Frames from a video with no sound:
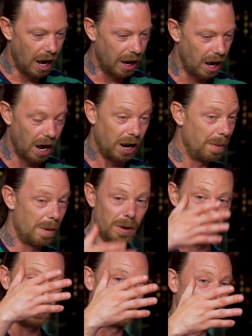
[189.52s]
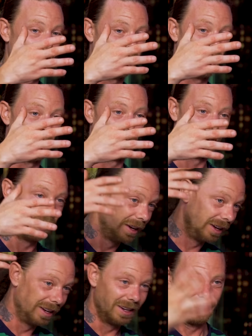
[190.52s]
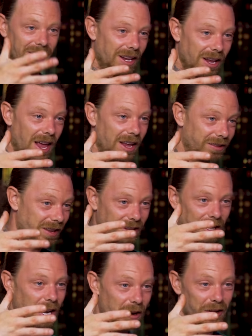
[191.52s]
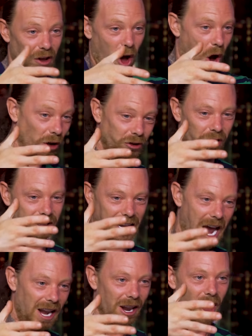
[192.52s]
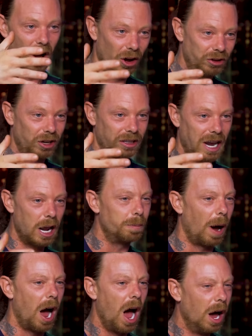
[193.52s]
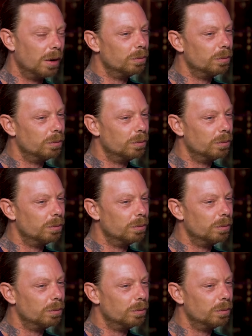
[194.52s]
And, uh, and I remember I'd done a video and sang the lyrics, 100 gal, 100 gal. But